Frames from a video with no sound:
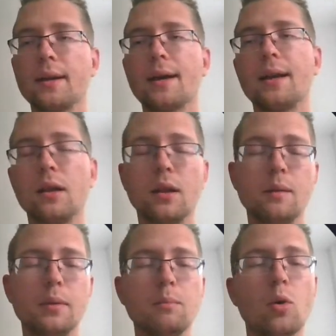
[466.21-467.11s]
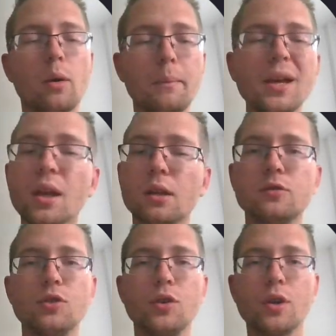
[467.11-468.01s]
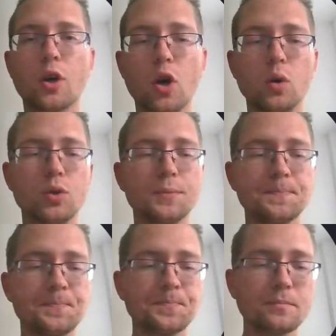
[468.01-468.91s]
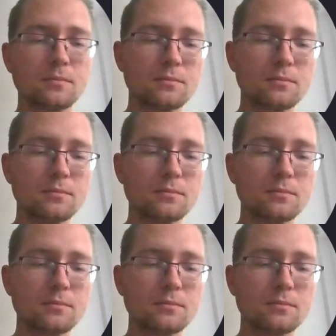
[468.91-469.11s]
and add a little bit more meaning to your code.